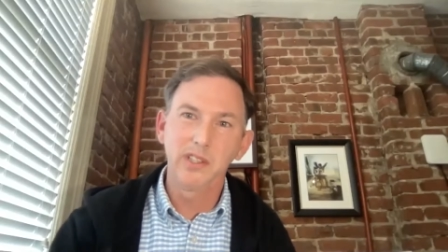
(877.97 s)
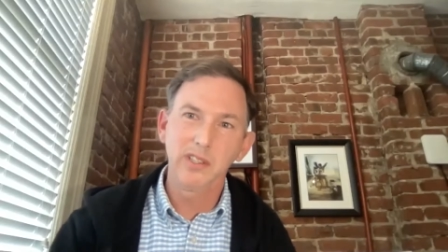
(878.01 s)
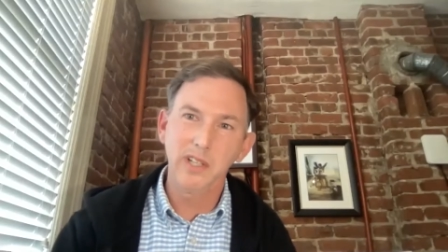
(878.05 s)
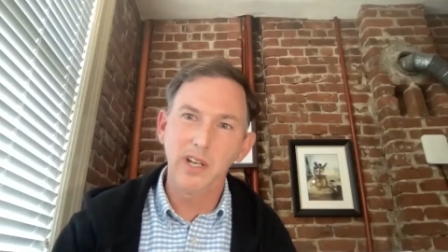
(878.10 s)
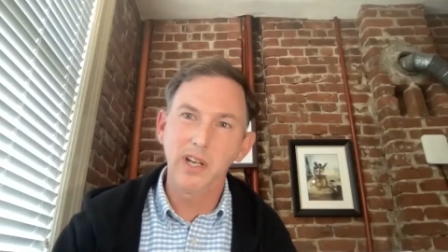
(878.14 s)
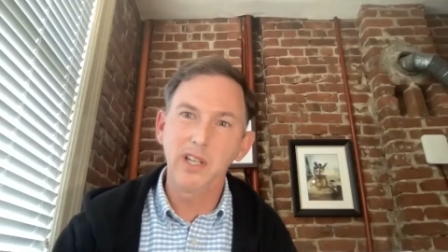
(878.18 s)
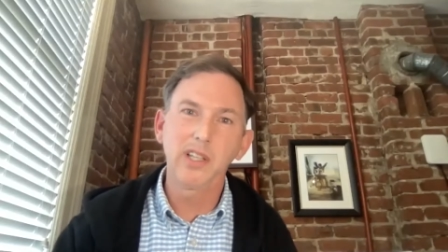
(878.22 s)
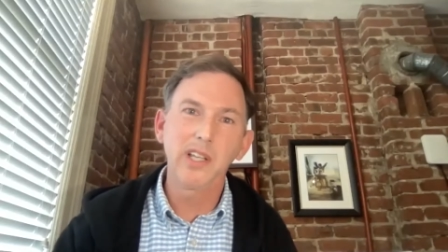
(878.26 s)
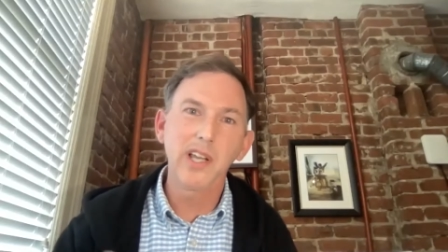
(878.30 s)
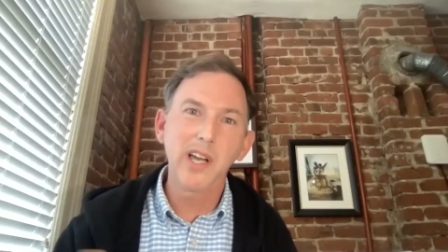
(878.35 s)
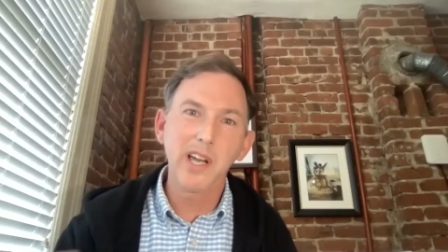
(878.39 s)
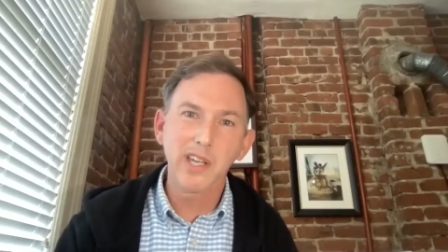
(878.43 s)
a
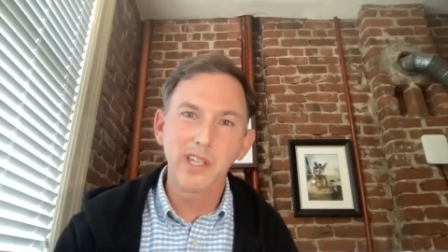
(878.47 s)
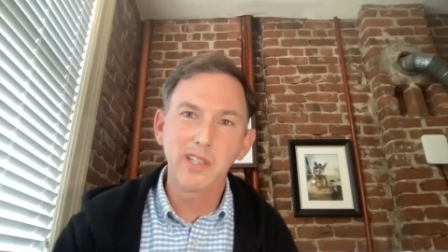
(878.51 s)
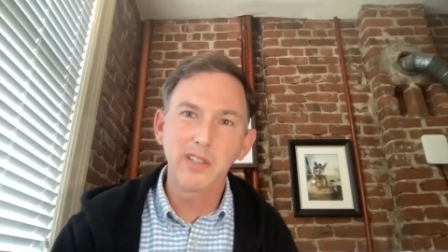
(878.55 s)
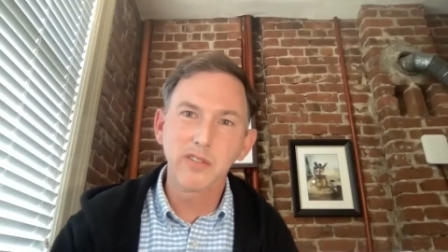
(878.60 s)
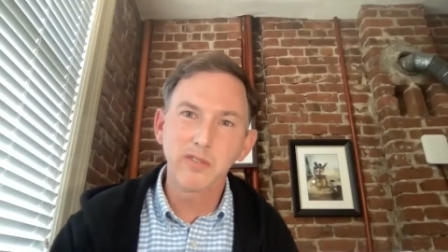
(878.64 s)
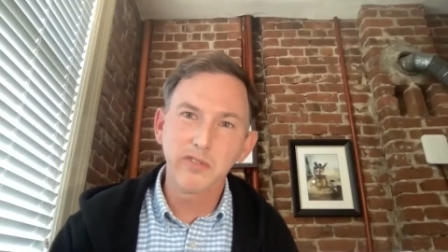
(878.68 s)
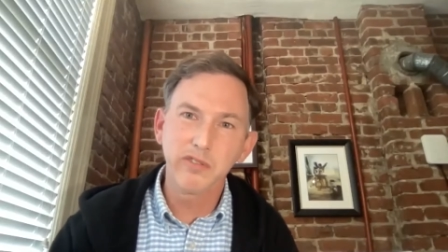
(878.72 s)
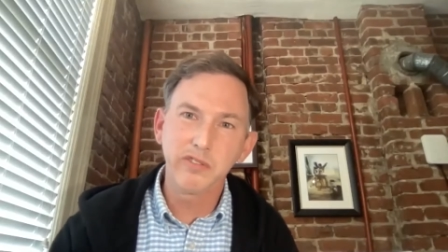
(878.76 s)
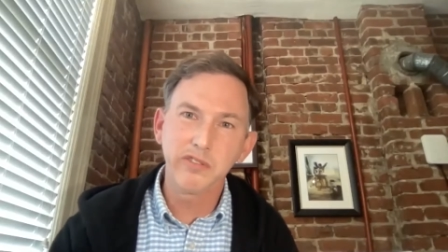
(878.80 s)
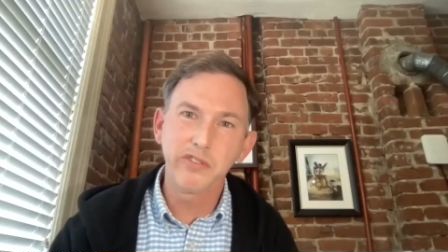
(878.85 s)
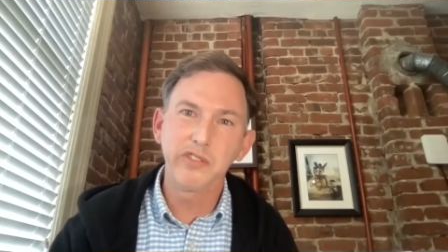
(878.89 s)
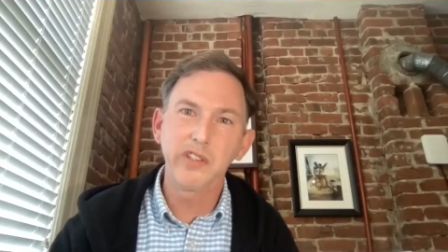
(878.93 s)

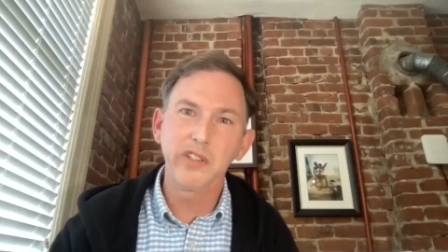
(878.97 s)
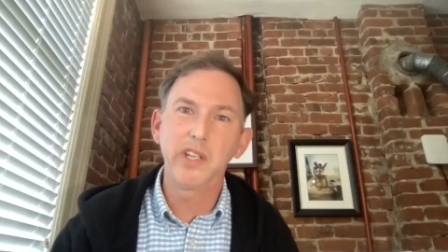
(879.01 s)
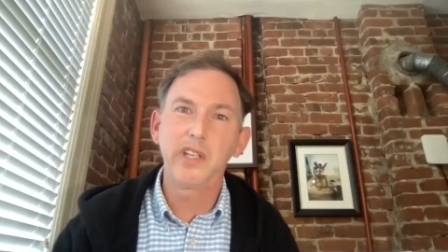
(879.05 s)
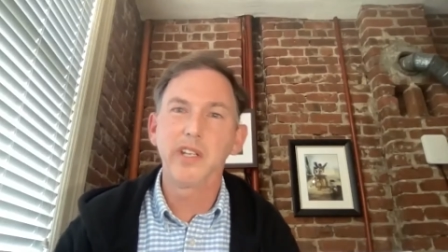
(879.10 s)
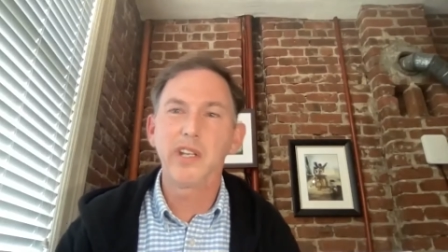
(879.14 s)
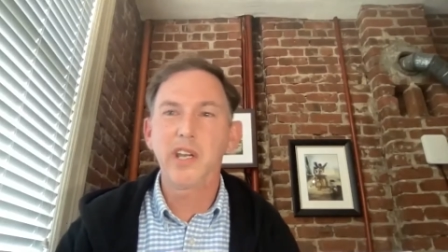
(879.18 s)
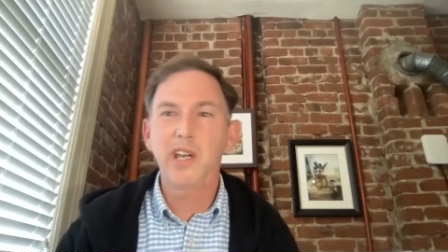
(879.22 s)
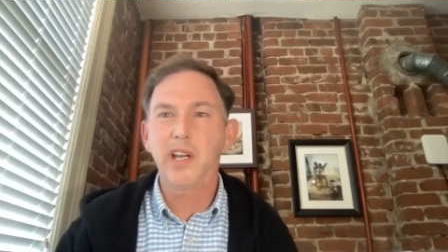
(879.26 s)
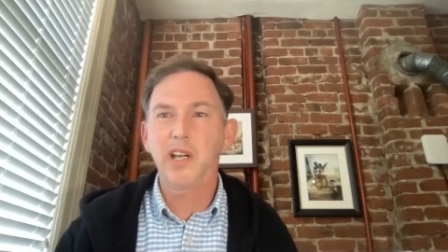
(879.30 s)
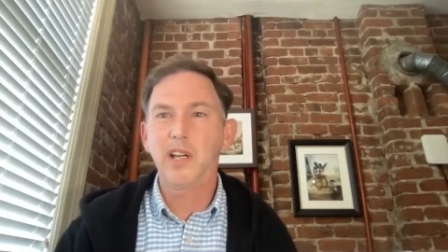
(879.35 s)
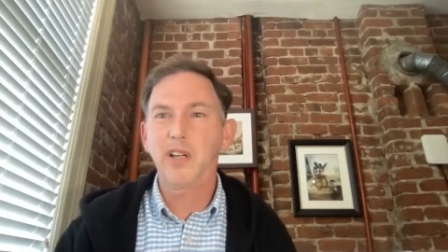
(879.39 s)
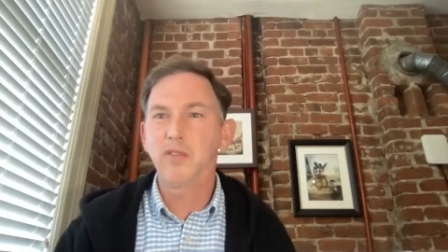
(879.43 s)
life and
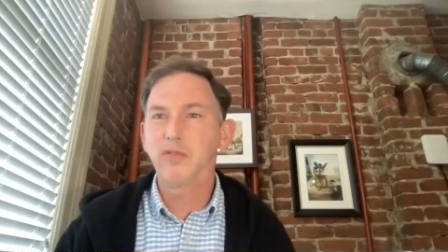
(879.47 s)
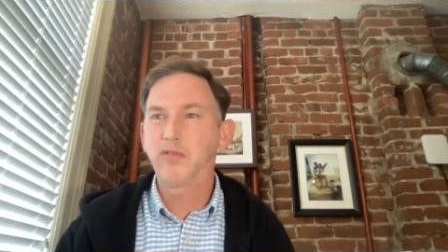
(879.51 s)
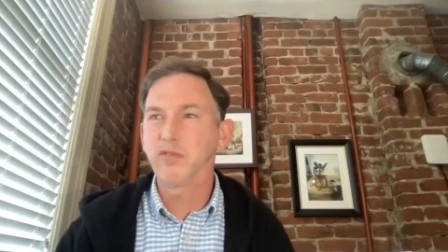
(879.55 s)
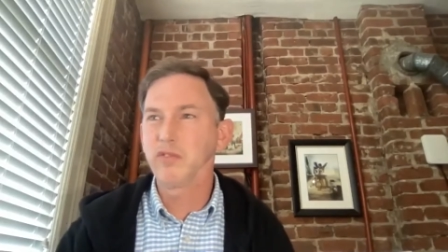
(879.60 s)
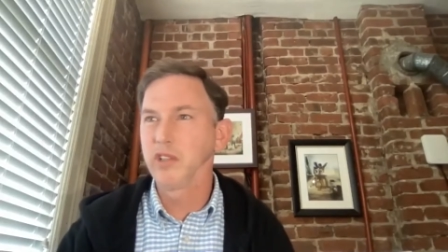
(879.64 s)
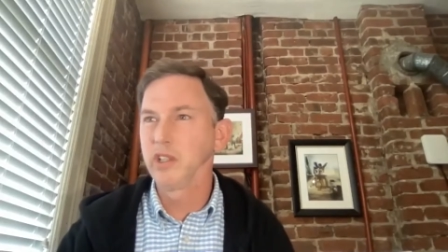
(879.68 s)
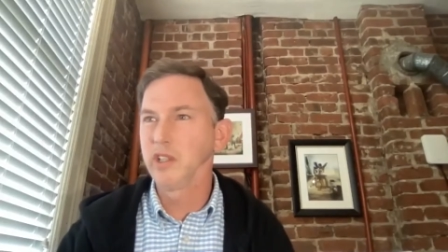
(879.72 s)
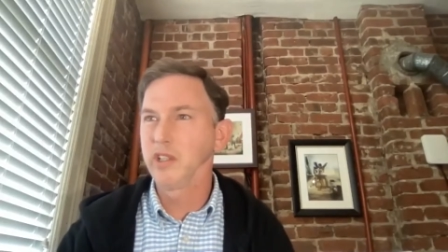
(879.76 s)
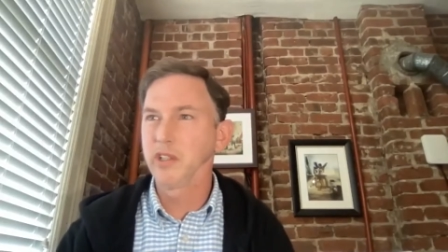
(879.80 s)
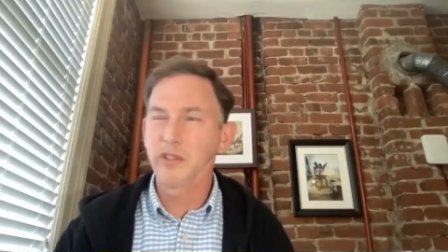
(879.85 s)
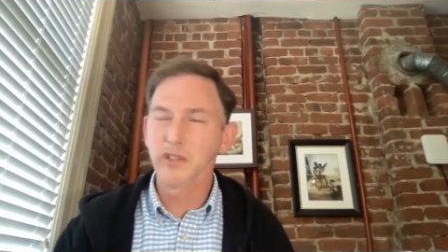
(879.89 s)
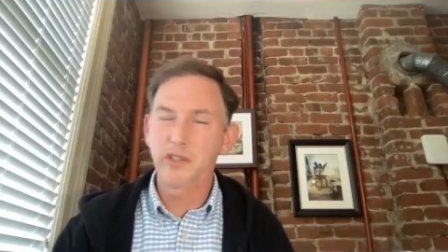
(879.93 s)
have
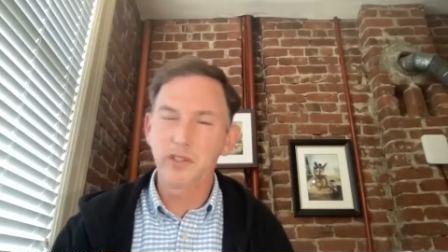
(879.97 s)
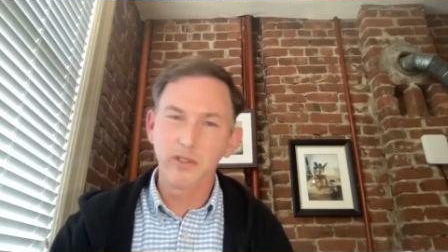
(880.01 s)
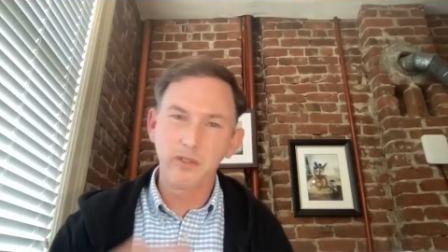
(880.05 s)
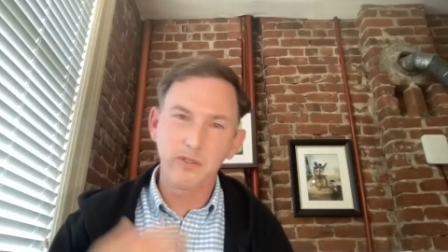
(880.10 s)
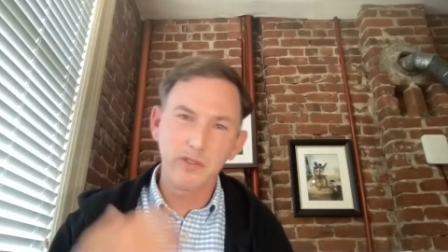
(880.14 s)
new